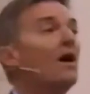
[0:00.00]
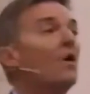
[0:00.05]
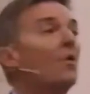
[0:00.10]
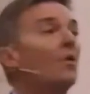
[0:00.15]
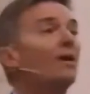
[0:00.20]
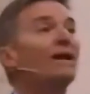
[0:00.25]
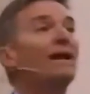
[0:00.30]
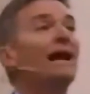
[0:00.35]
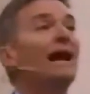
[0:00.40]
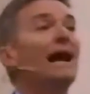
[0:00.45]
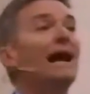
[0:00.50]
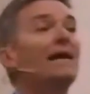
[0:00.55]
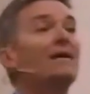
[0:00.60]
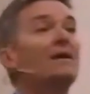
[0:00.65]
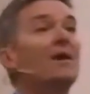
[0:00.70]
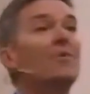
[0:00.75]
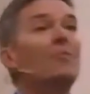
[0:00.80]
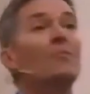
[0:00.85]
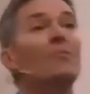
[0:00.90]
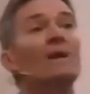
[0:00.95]
We
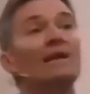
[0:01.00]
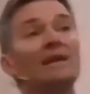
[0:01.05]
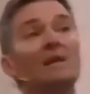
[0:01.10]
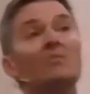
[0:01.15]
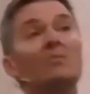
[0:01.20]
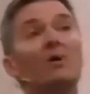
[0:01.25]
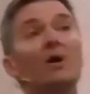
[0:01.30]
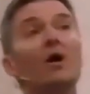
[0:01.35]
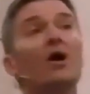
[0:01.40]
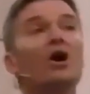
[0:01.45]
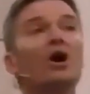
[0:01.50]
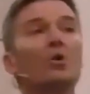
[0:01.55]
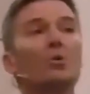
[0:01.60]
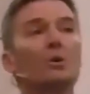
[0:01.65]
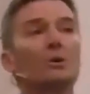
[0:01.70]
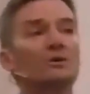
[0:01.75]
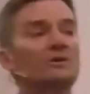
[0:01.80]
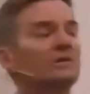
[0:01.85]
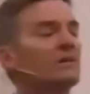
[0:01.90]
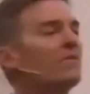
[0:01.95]
had many
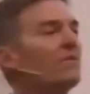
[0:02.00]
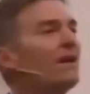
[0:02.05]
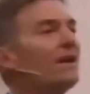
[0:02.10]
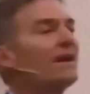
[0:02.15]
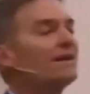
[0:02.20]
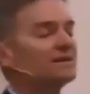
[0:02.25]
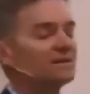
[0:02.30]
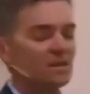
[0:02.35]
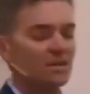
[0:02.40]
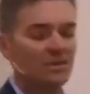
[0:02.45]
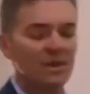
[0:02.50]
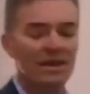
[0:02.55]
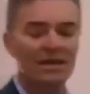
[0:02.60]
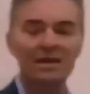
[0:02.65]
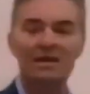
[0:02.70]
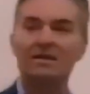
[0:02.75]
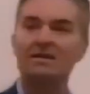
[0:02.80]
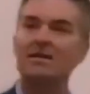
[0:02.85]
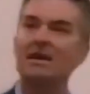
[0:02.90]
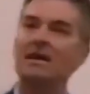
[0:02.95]
borrowers. They
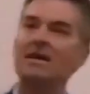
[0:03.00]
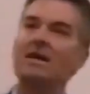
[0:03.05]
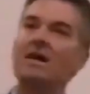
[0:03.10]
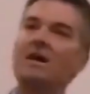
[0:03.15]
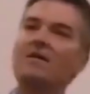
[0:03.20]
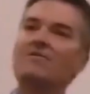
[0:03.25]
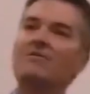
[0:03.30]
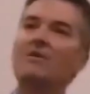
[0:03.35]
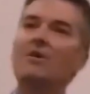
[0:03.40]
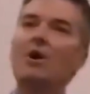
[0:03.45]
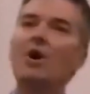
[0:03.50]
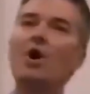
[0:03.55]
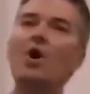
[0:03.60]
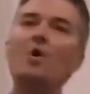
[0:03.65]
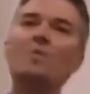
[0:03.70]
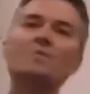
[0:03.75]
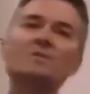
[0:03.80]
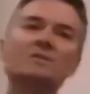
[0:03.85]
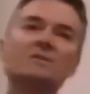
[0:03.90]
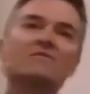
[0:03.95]
estimated that of
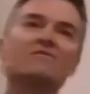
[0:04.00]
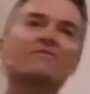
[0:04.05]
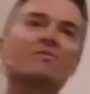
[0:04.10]
homes that